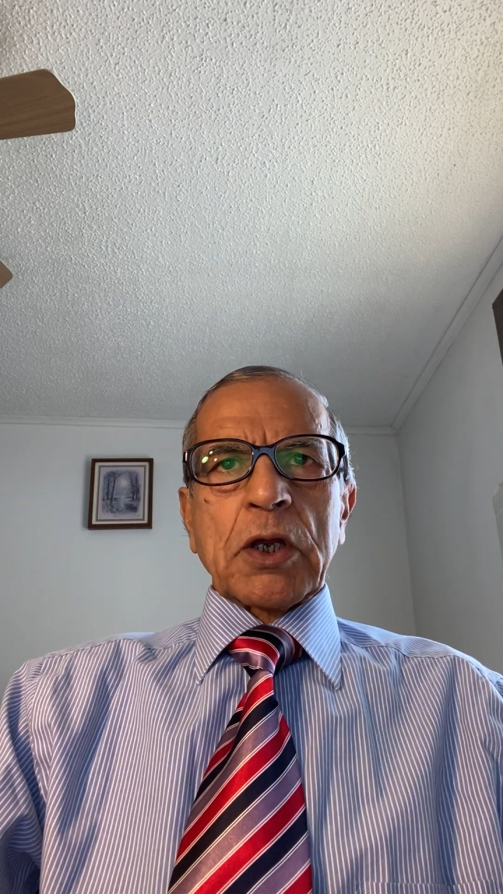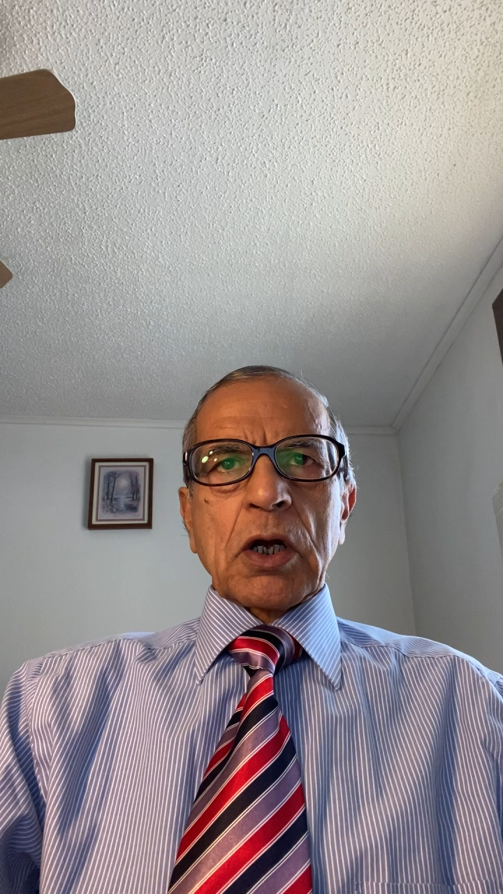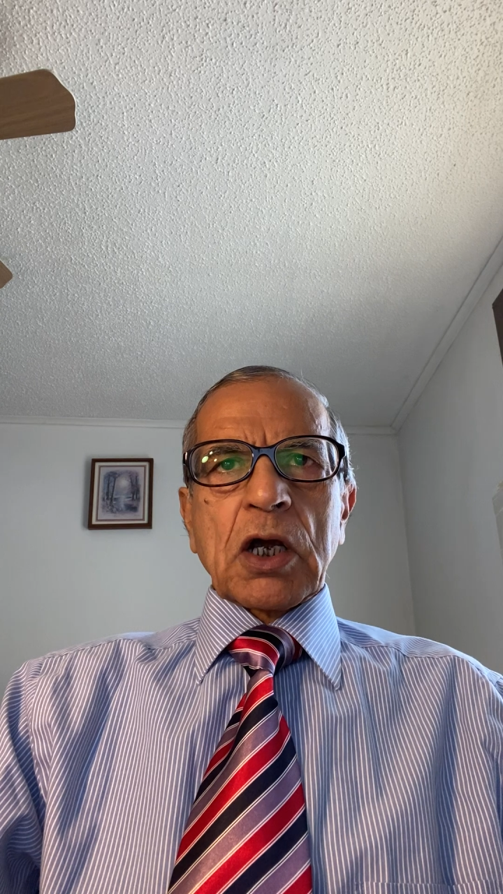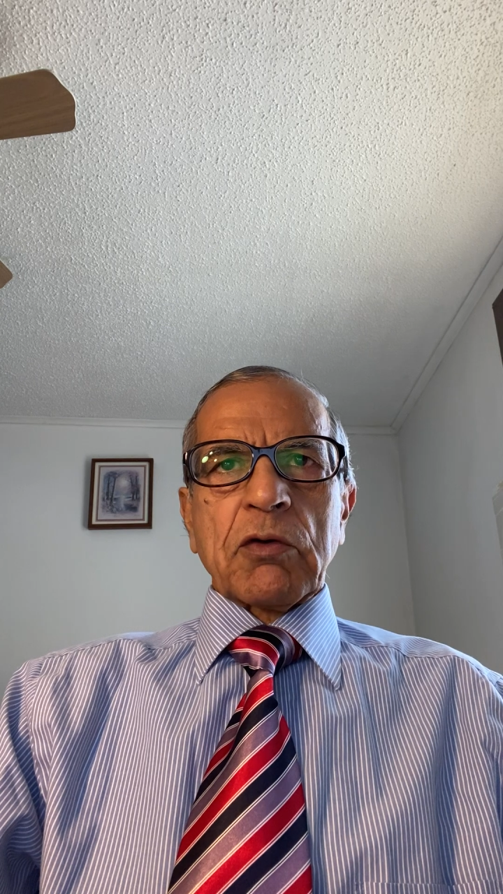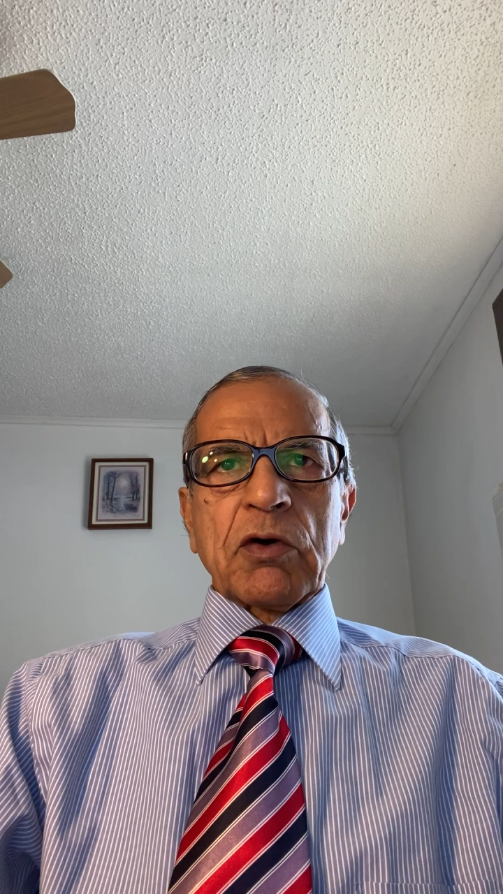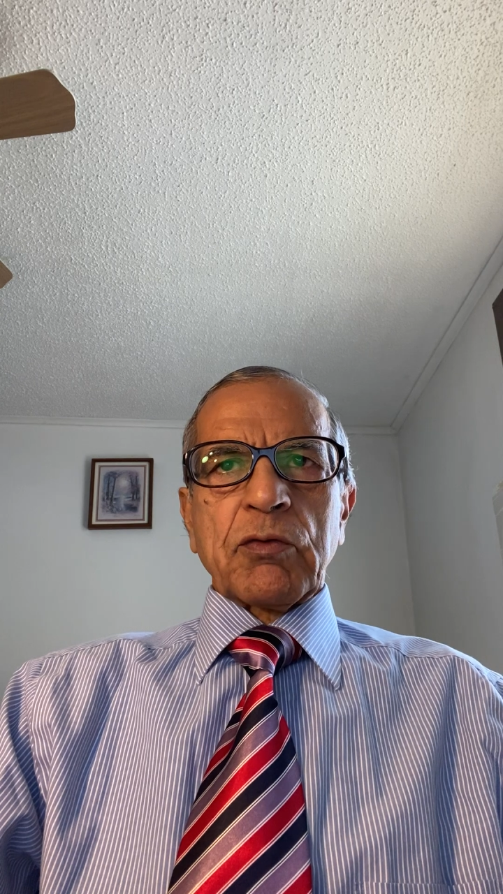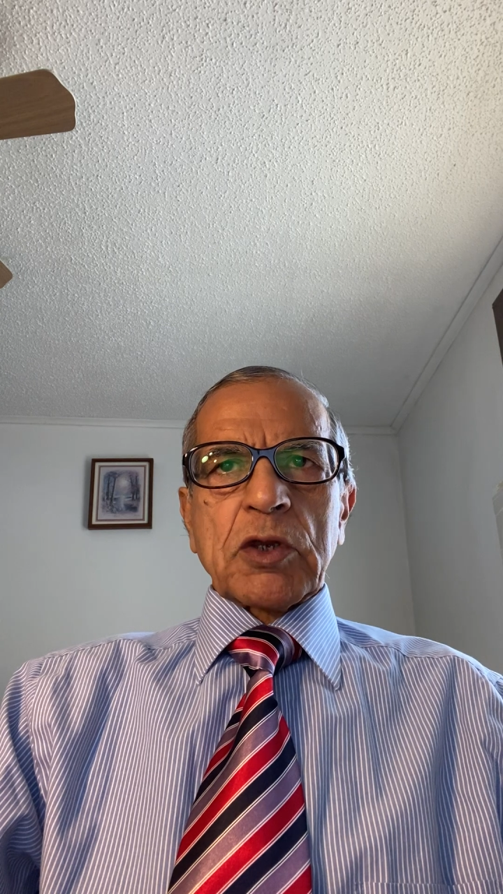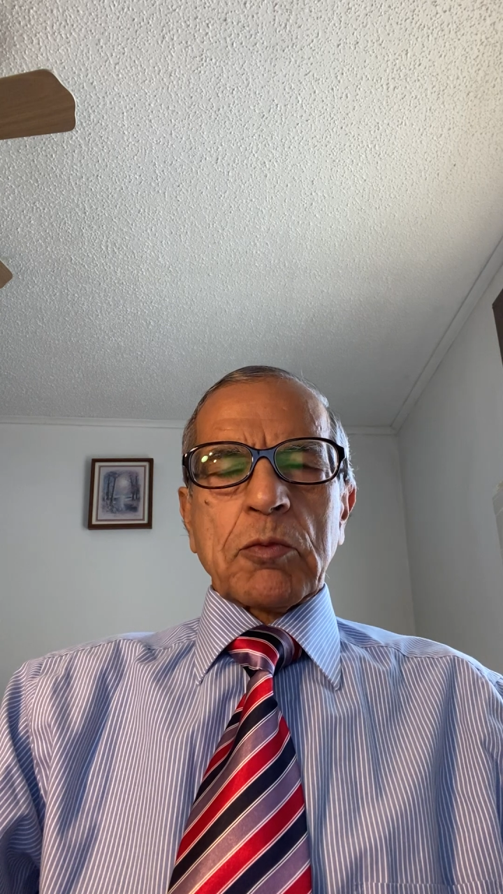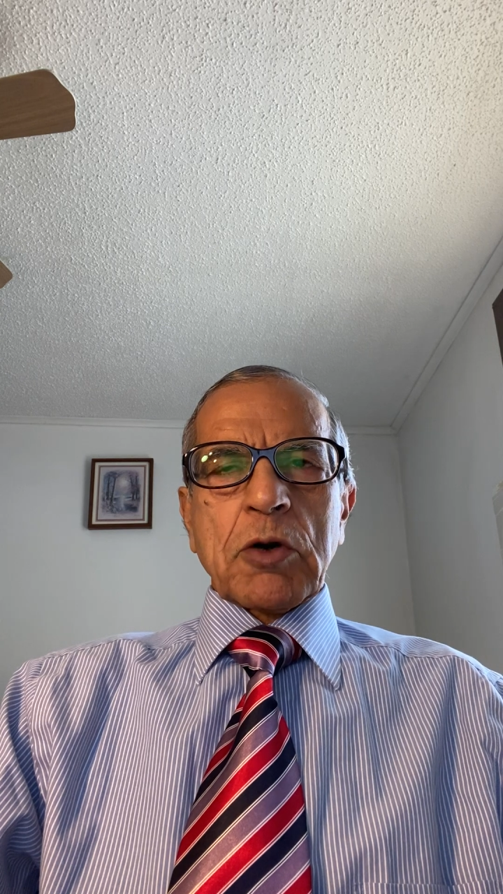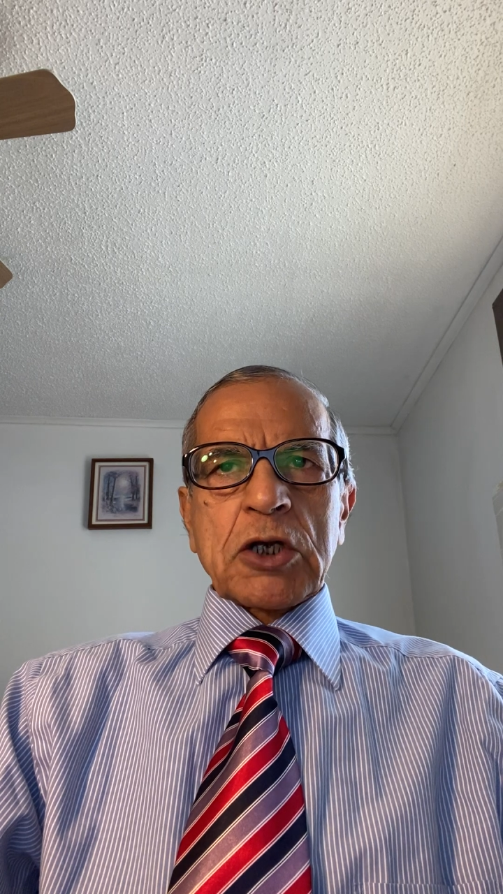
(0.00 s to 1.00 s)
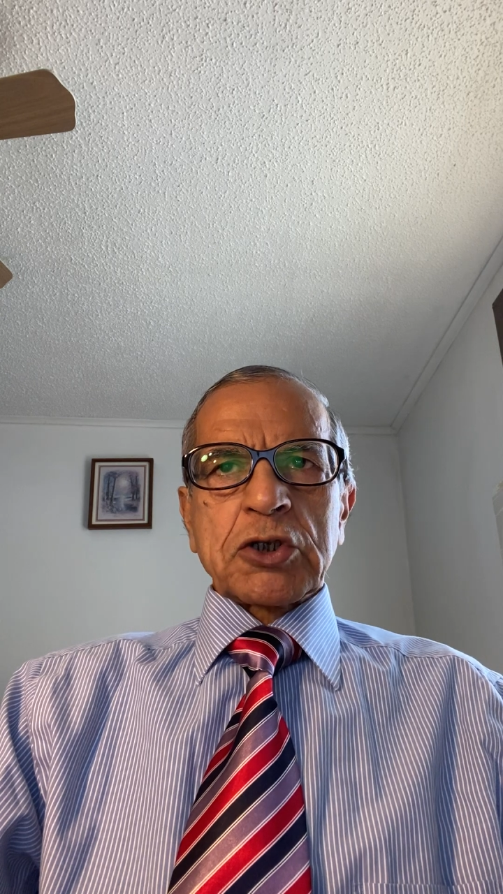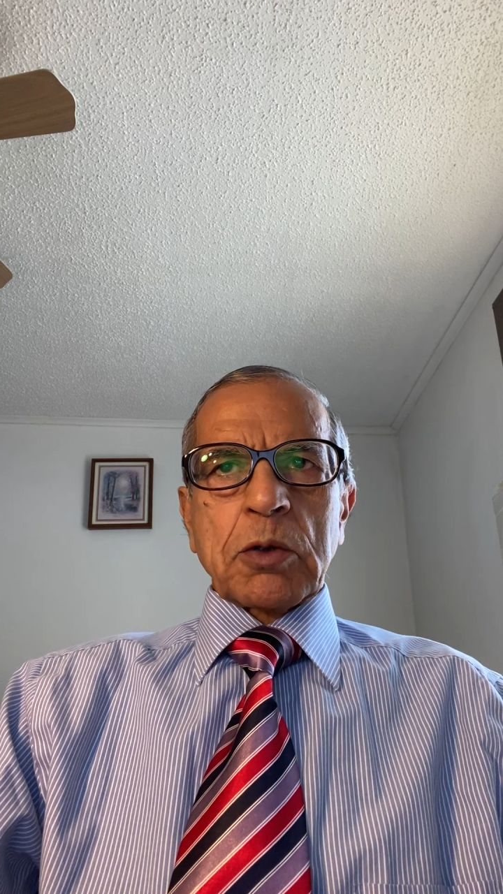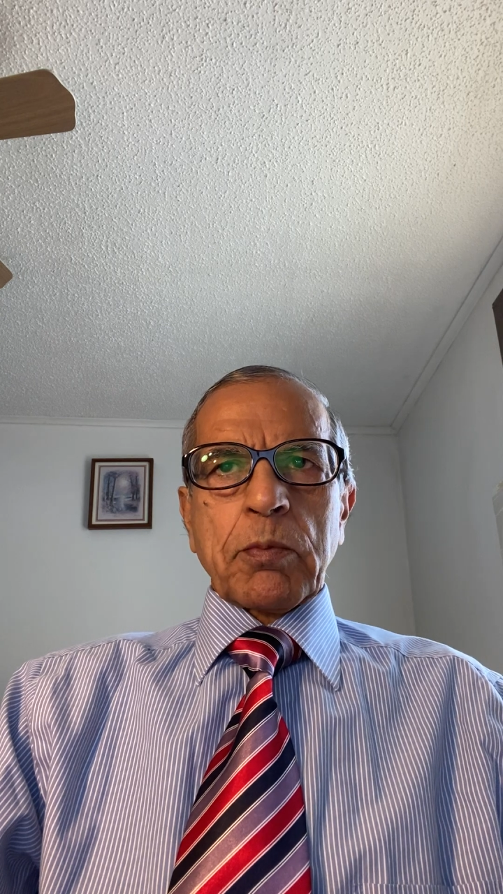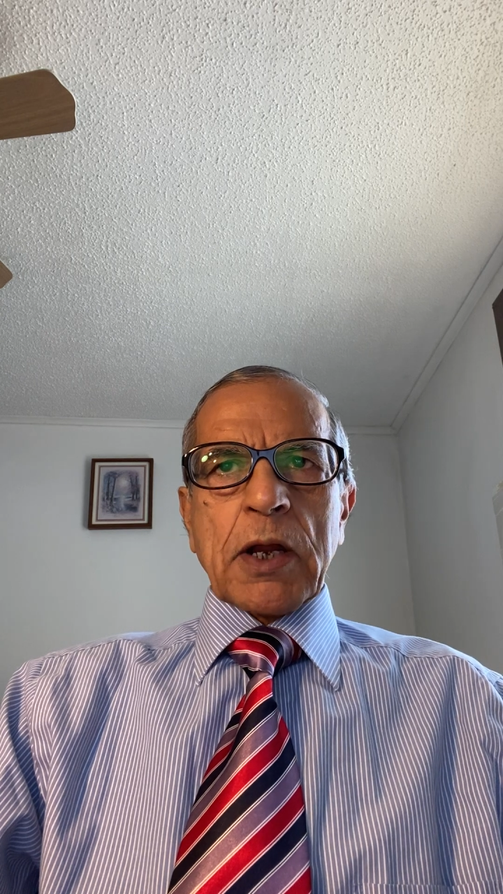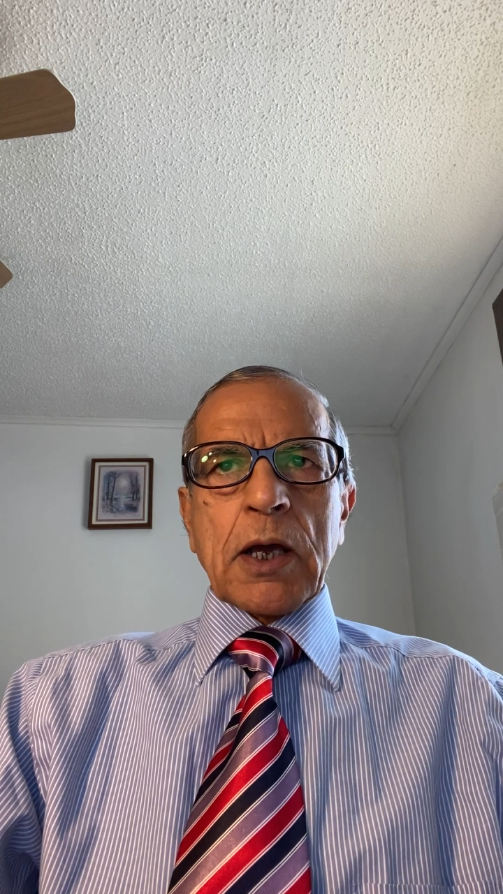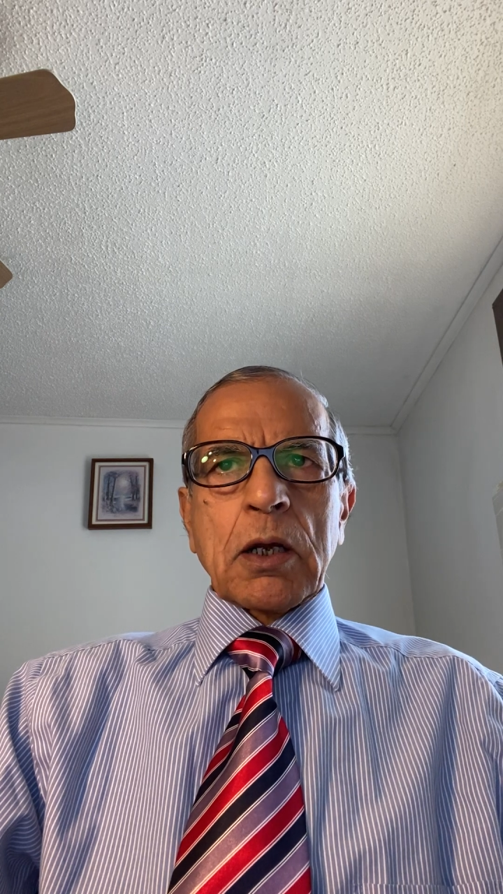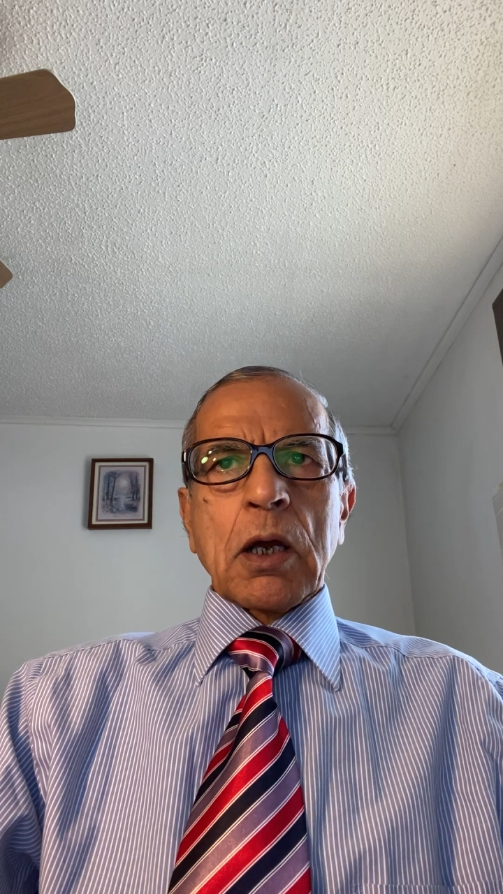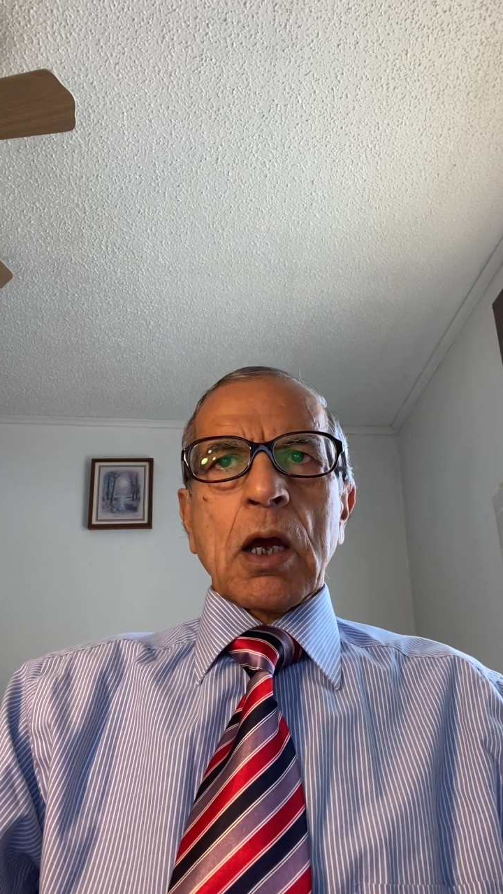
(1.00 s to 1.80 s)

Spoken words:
recover with the Marshall Plan.